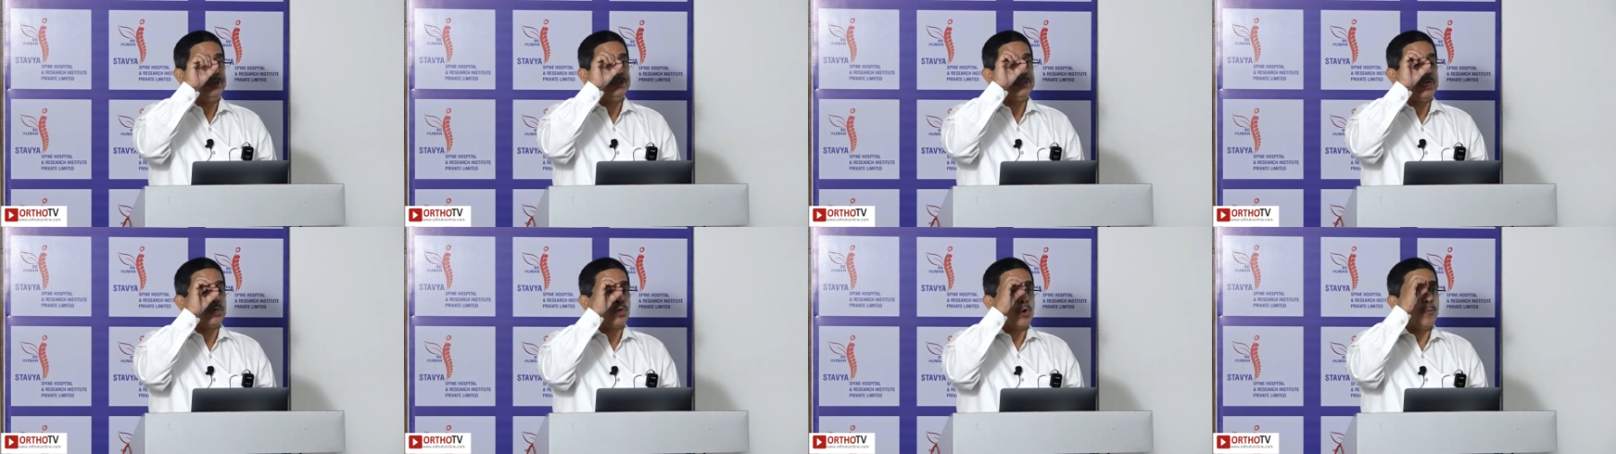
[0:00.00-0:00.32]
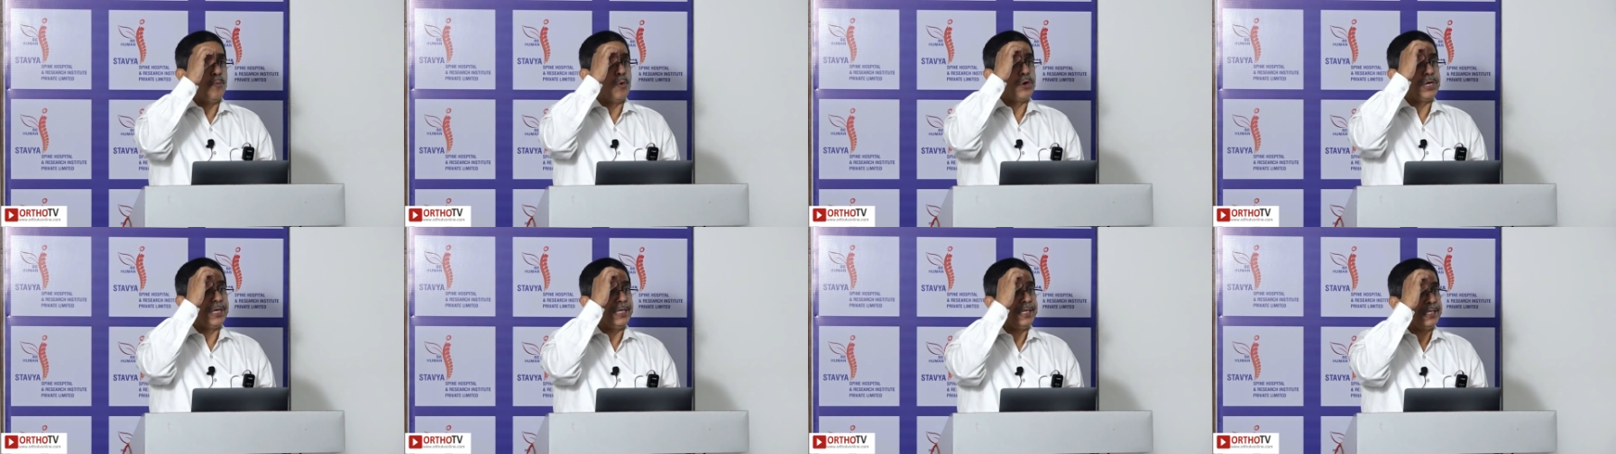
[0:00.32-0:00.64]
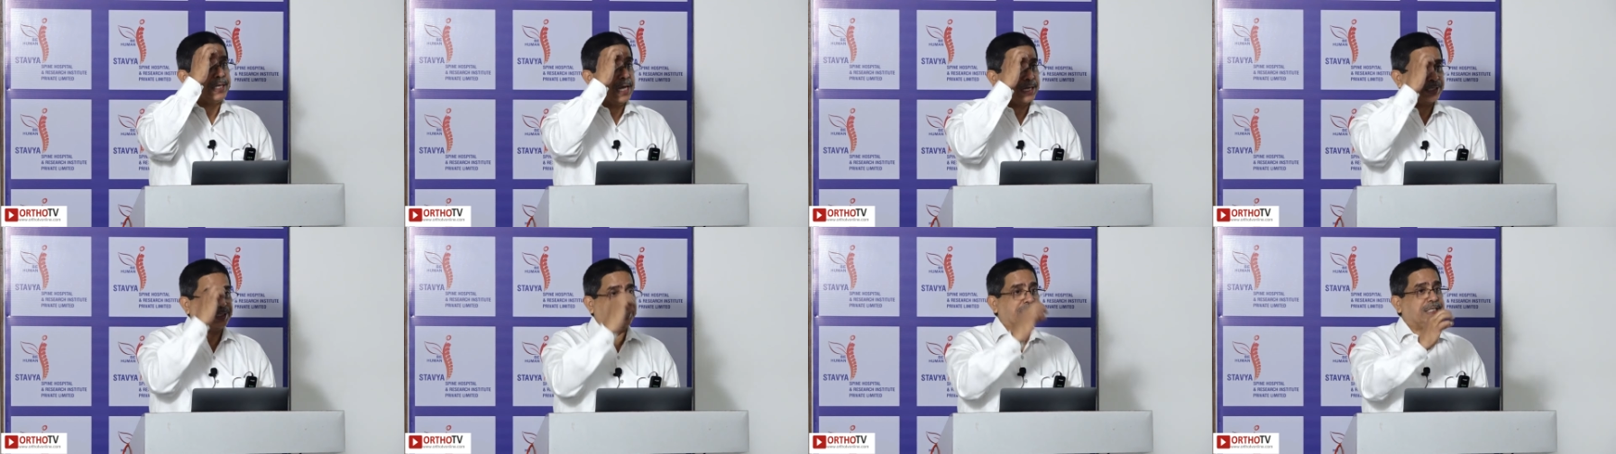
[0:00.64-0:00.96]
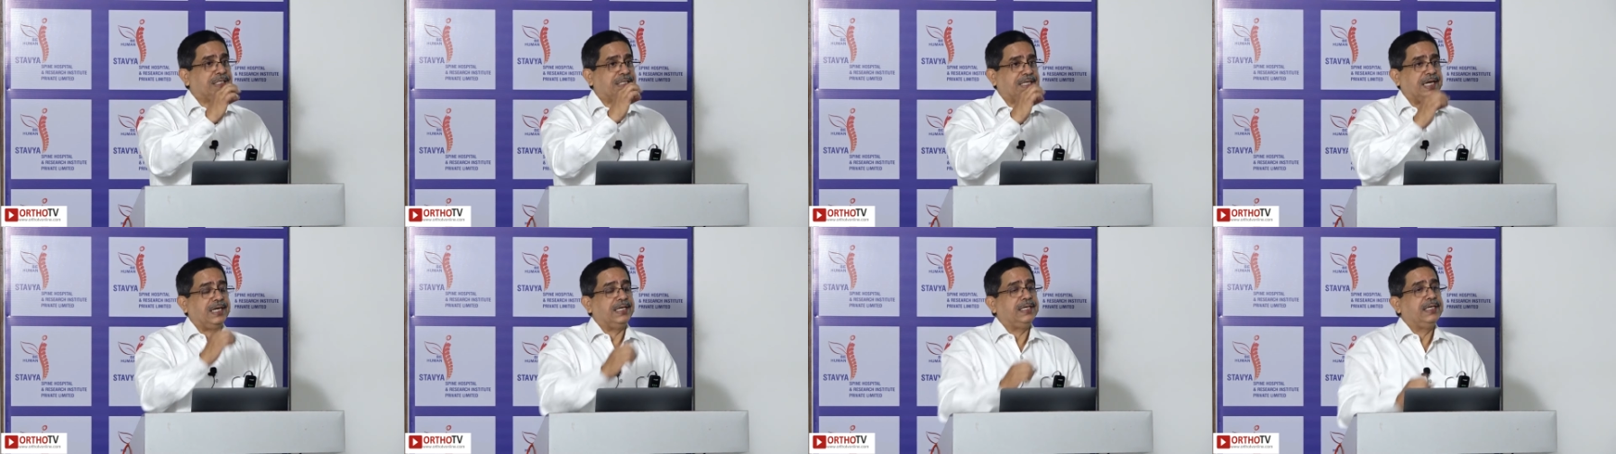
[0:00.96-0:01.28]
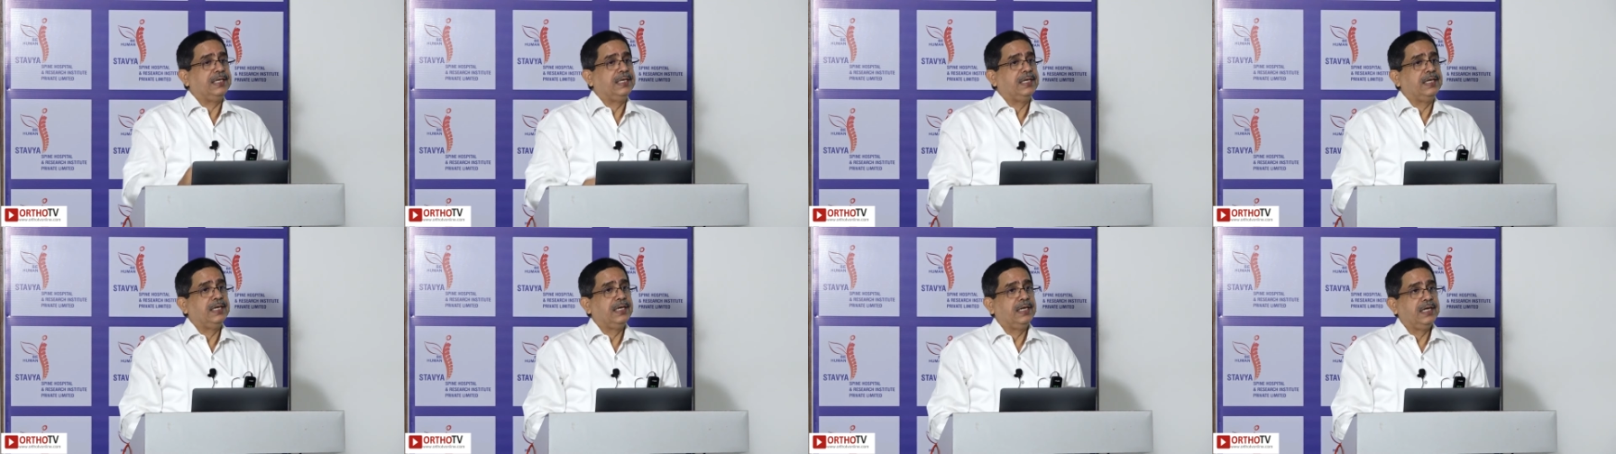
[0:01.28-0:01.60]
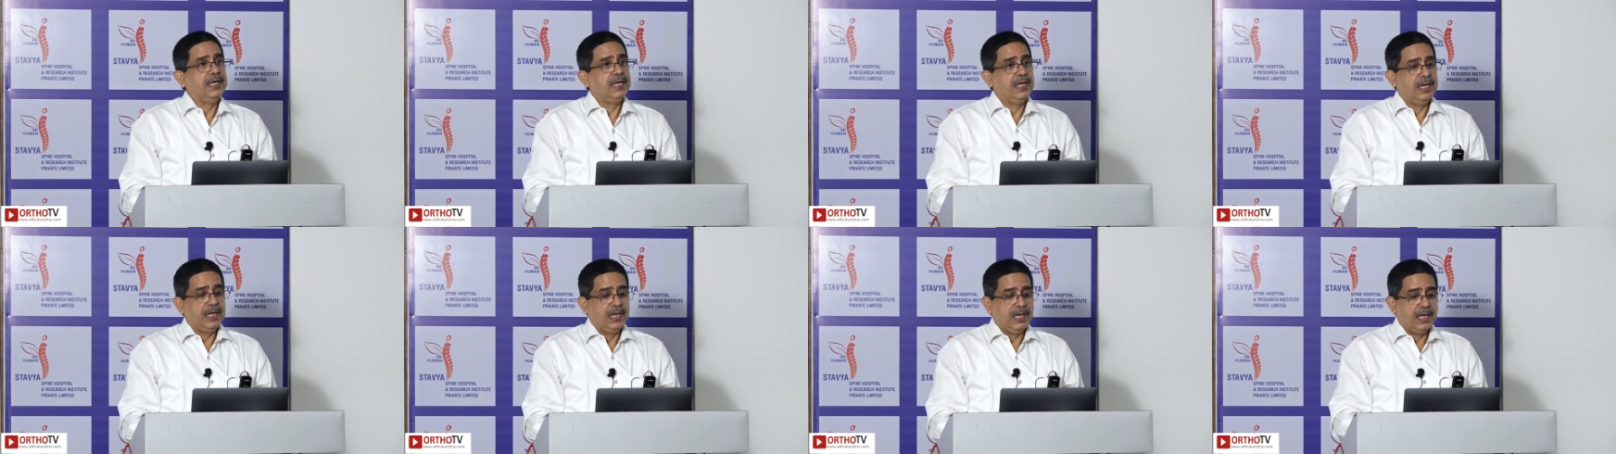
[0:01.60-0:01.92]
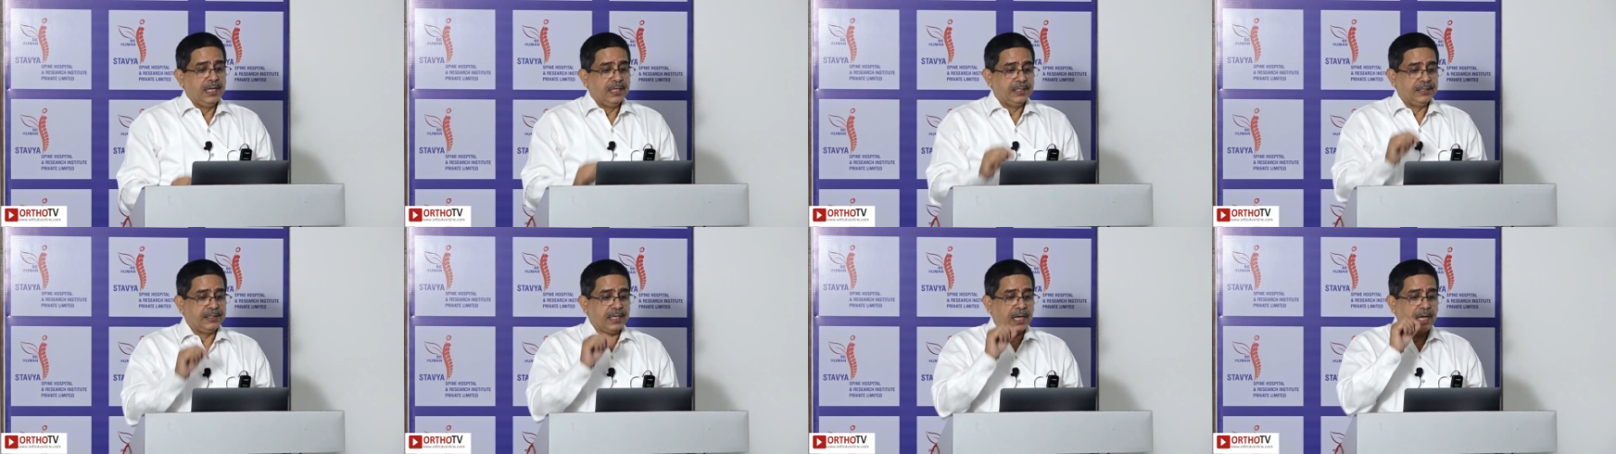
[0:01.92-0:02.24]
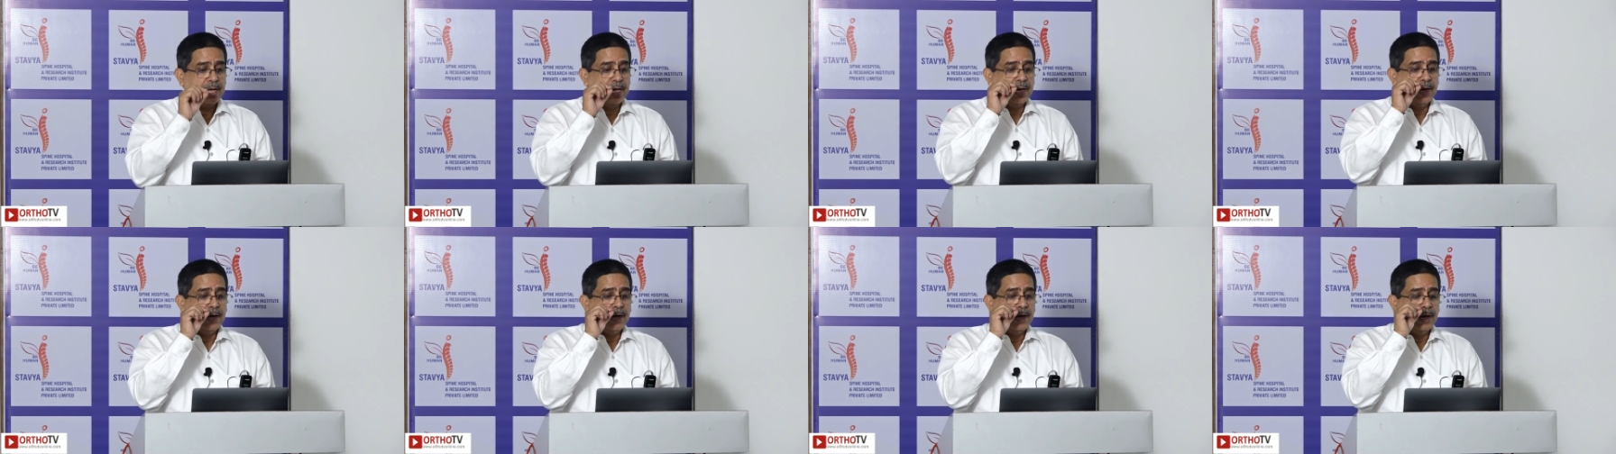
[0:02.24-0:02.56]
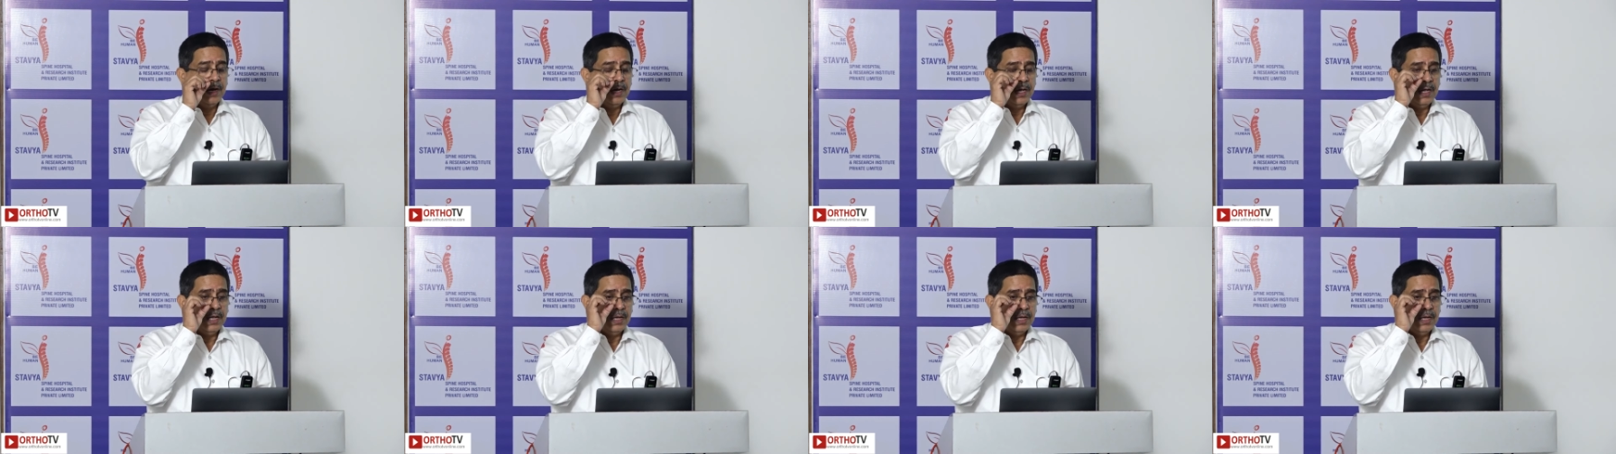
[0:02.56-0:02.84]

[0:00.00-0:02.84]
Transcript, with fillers: is a robotic assisted, the